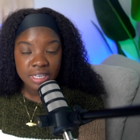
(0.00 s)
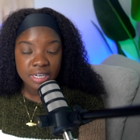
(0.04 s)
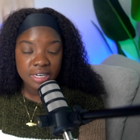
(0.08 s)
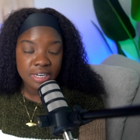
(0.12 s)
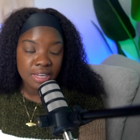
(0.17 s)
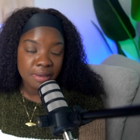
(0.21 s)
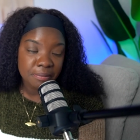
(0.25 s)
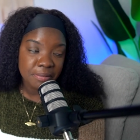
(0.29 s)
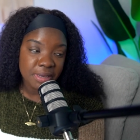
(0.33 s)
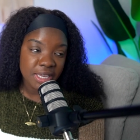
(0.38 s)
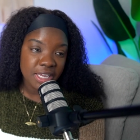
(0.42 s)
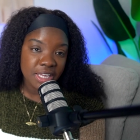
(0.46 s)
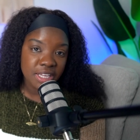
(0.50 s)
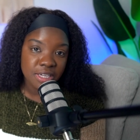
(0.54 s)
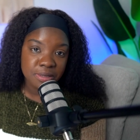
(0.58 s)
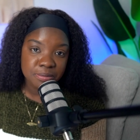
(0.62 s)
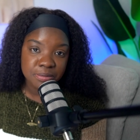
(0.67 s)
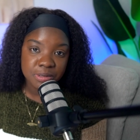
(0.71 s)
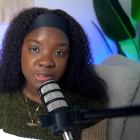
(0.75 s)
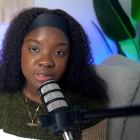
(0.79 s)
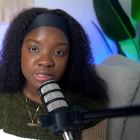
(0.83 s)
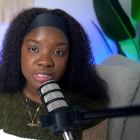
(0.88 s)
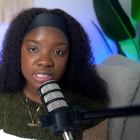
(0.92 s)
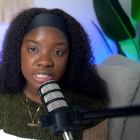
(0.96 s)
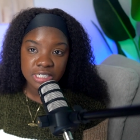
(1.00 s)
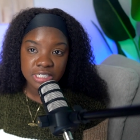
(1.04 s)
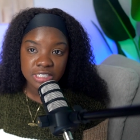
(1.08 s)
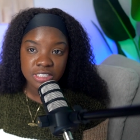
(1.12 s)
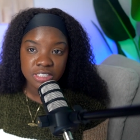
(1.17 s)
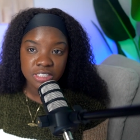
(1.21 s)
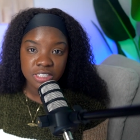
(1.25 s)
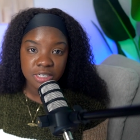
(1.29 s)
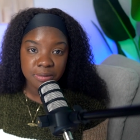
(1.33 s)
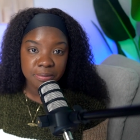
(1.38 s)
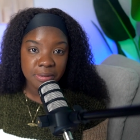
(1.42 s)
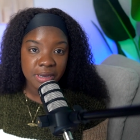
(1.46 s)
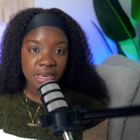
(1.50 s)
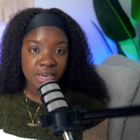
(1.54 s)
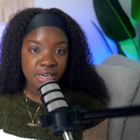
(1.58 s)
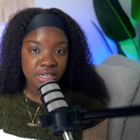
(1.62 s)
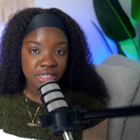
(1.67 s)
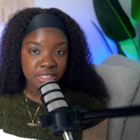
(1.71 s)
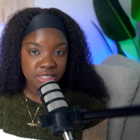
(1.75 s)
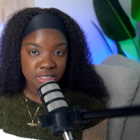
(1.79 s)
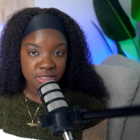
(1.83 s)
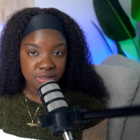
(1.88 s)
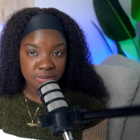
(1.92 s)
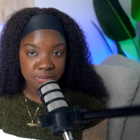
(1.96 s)
that may help you to list your
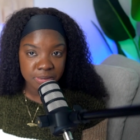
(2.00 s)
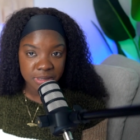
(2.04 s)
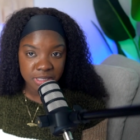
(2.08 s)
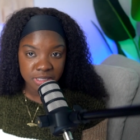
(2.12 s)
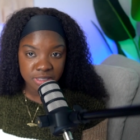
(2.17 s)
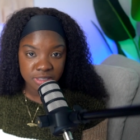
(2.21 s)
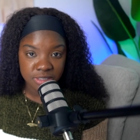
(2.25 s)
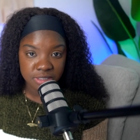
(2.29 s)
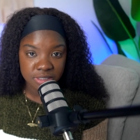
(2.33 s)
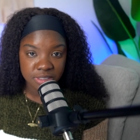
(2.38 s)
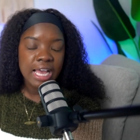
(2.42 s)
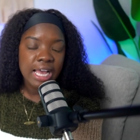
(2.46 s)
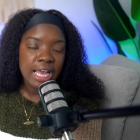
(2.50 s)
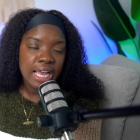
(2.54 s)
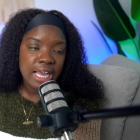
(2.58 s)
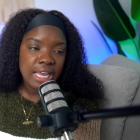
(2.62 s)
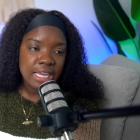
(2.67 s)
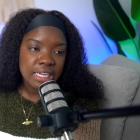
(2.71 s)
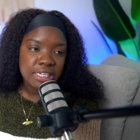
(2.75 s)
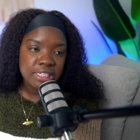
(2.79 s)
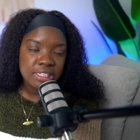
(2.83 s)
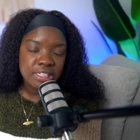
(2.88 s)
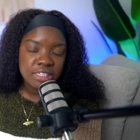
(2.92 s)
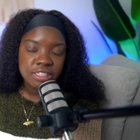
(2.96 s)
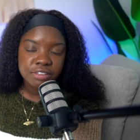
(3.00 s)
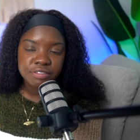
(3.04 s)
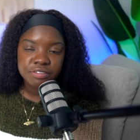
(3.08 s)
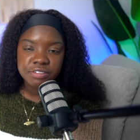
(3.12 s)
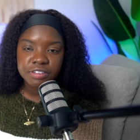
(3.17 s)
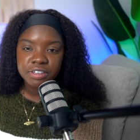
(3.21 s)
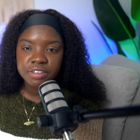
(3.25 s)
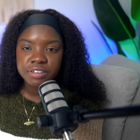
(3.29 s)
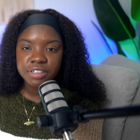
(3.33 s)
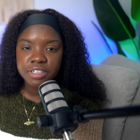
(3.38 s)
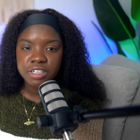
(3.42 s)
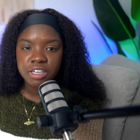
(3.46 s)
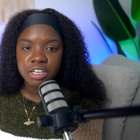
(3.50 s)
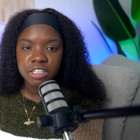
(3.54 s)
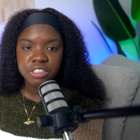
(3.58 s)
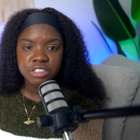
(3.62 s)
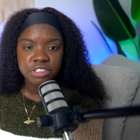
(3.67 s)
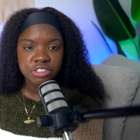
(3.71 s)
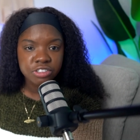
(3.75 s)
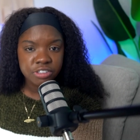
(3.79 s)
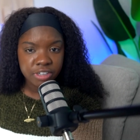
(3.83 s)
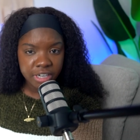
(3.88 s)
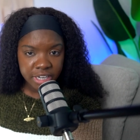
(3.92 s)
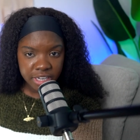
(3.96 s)
parking space. And if you're in
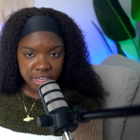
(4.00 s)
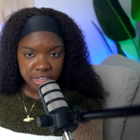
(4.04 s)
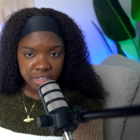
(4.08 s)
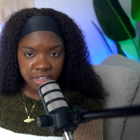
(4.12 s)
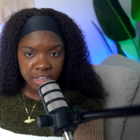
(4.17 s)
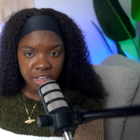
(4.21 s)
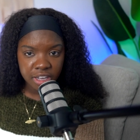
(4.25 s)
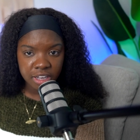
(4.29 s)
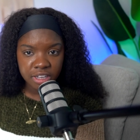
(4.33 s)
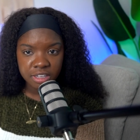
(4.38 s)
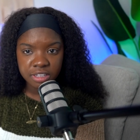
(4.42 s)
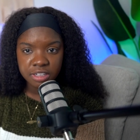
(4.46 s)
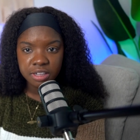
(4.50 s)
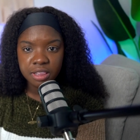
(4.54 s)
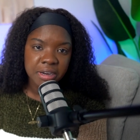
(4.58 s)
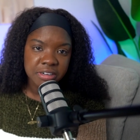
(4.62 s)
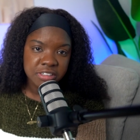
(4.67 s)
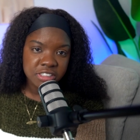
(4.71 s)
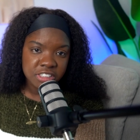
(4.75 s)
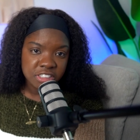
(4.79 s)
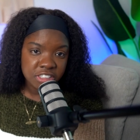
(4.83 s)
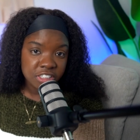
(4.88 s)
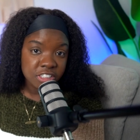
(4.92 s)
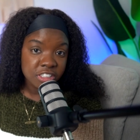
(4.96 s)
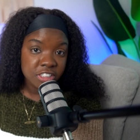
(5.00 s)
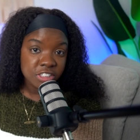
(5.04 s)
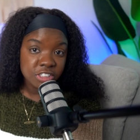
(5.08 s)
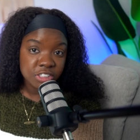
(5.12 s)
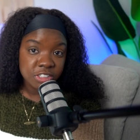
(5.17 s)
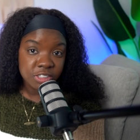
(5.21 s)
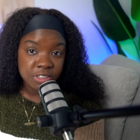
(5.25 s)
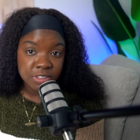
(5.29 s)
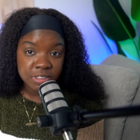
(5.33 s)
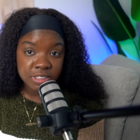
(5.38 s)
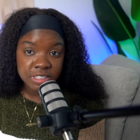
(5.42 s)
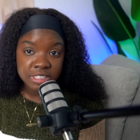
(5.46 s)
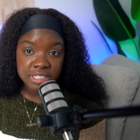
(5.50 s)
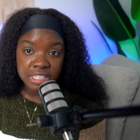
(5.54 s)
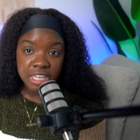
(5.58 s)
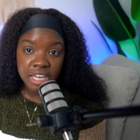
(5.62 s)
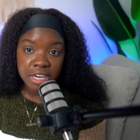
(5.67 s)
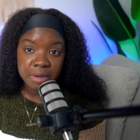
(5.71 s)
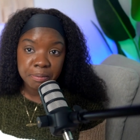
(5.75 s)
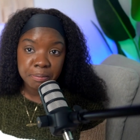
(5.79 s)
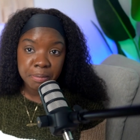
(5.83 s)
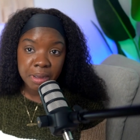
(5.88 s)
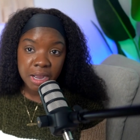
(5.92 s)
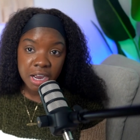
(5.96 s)
Australia, my research shows
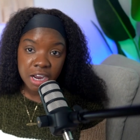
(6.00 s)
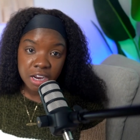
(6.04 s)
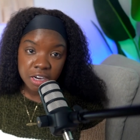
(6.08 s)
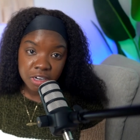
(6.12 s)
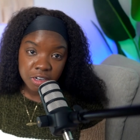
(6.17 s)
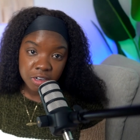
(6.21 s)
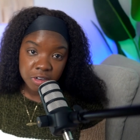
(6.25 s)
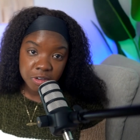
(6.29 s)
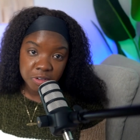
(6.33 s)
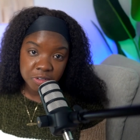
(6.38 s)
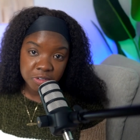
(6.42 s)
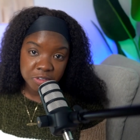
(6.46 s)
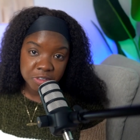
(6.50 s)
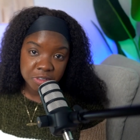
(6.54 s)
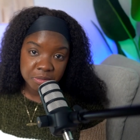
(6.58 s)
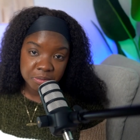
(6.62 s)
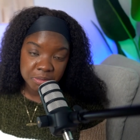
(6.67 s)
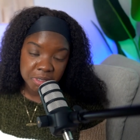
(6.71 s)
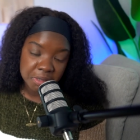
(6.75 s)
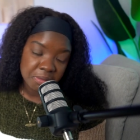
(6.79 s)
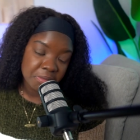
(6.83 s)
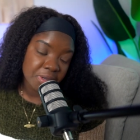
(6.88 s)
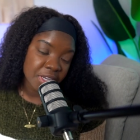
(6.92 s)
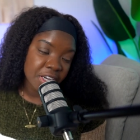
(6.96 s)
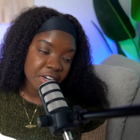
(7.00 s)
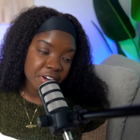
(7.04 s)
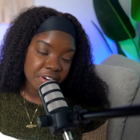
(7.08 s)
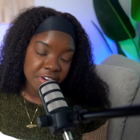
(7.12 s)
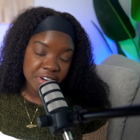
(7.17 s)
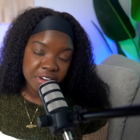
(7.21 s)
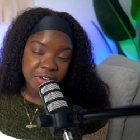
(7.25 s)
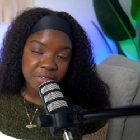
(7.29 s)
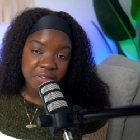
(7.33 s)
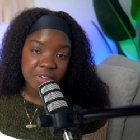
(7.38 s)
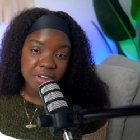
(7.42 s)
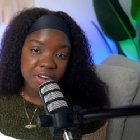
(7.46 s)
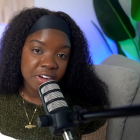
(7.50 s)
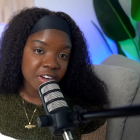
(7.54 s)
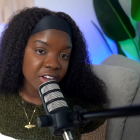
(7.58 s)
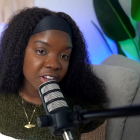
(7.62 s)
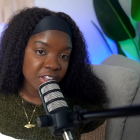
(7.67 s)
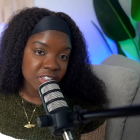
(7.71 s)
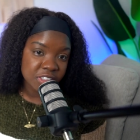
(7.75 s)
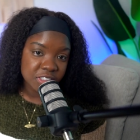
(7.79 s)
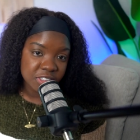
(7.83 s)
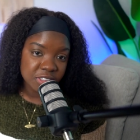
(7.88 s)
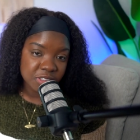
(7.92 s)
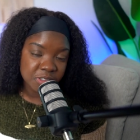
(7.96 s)
that Parkhound may be a great one
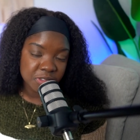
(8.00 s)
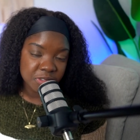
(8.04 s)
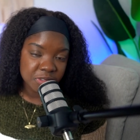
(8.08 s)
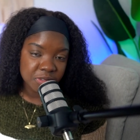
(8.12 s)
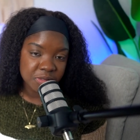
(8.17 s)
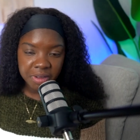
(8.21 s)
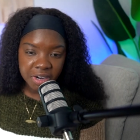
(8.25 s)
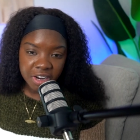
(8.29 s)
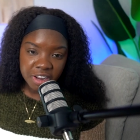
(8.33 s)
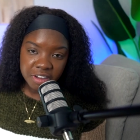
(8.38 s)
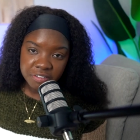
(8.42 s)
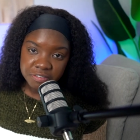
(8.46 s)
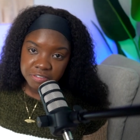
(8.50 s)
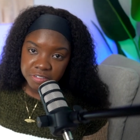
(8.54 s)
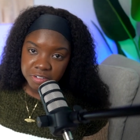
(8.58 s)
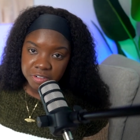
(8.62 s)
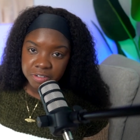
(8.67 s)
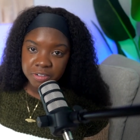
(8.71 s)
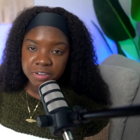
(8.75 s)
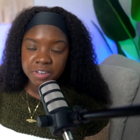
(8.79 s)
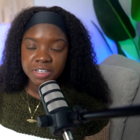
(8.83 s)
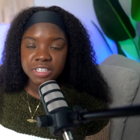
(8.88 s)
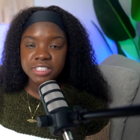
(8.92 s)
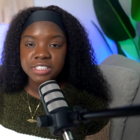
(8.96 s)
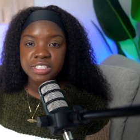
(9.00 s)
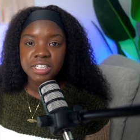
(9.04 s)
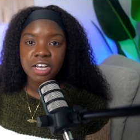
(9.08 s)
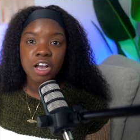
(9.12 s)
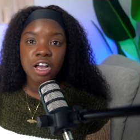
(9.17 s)
also. But of course, I